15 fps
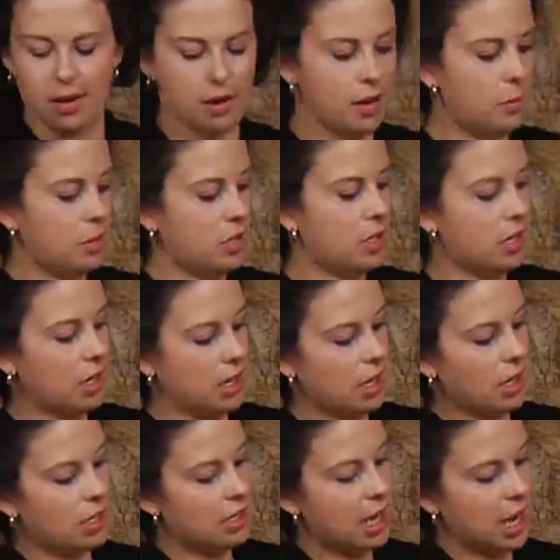I'm just going to
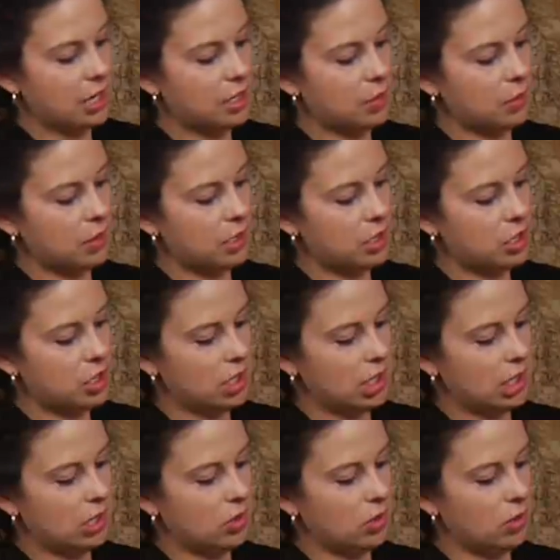attach it with a
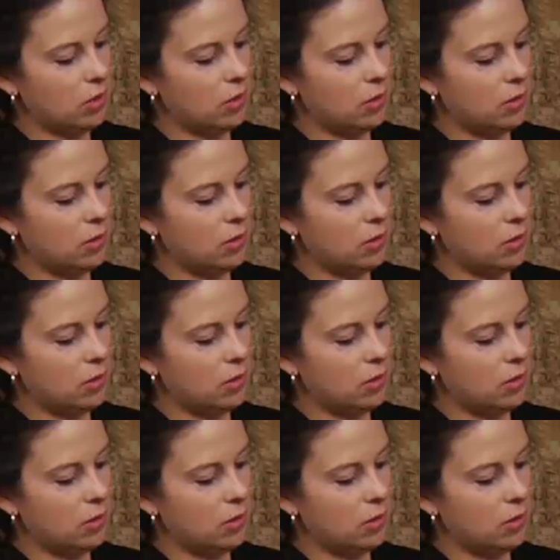chenille.